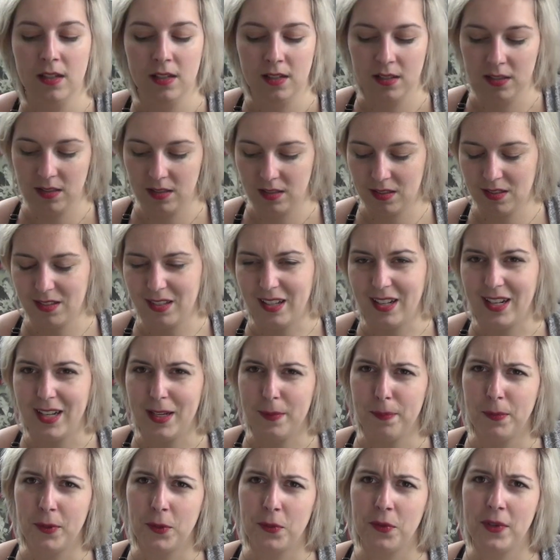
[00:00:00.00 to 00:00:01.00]

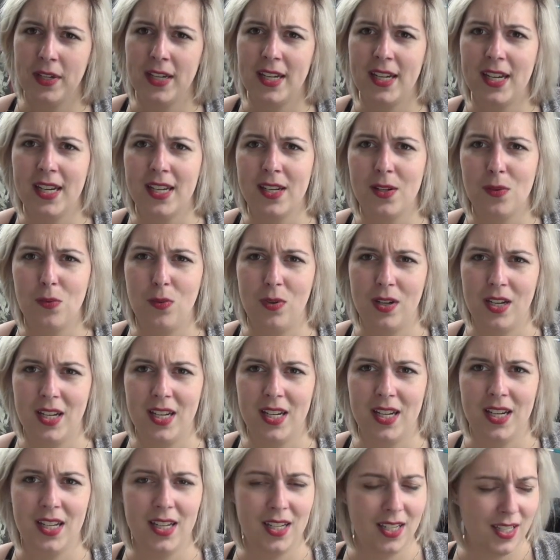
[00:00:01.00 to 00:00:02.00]
slippery in a
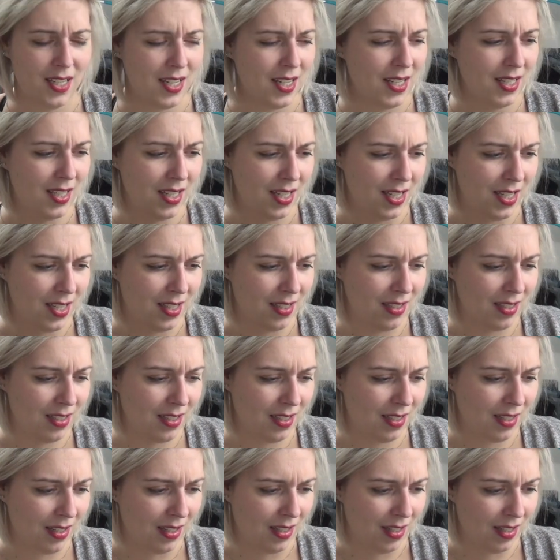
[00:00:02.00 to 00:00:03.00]
way, that it
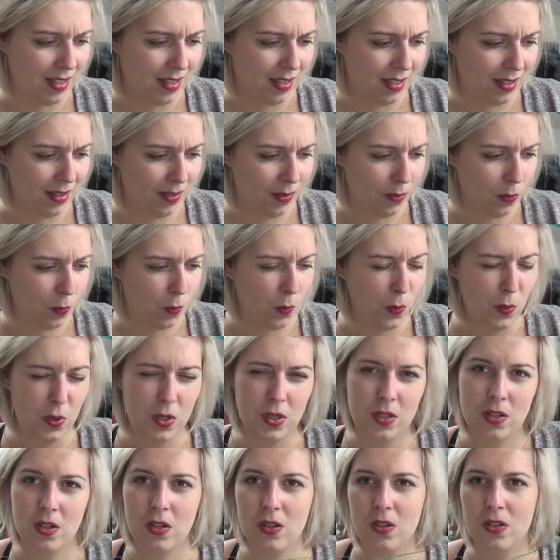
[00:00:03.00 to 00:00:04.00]

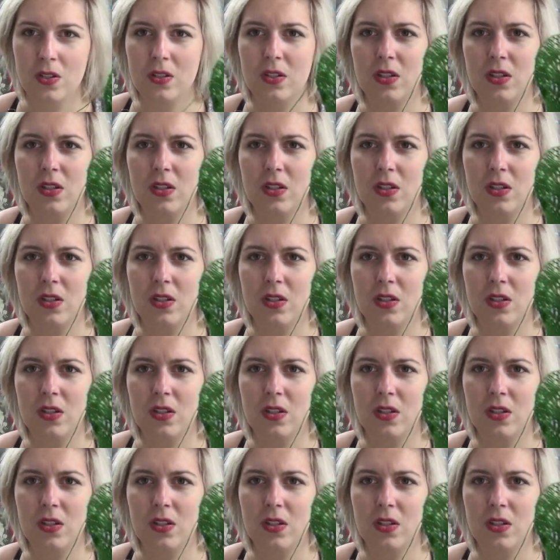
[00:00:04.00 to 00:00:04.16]
wouldn't hold